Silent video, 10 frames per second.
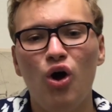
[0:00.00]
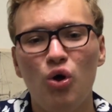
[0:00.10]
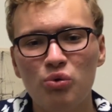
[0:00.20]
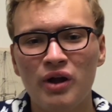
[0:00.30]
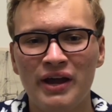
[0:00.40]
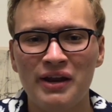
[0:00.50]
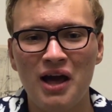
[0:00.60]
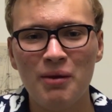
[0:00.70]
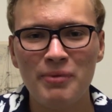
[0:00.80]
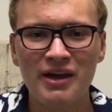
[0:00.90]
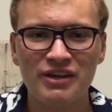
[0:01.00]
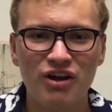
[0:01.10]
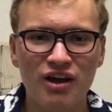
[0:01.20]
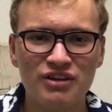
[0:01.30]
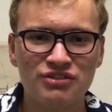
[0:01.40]
Alright, I'm back
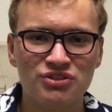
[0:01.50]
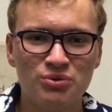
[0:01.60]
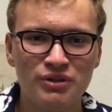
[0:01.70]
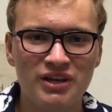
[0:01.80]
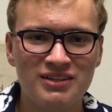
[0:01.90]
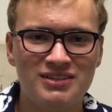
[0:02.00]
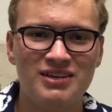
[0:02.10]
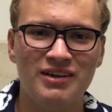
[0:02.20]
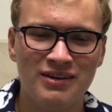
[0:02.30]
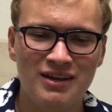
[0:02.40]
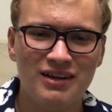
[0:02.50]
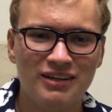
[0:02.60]
in August of 2018.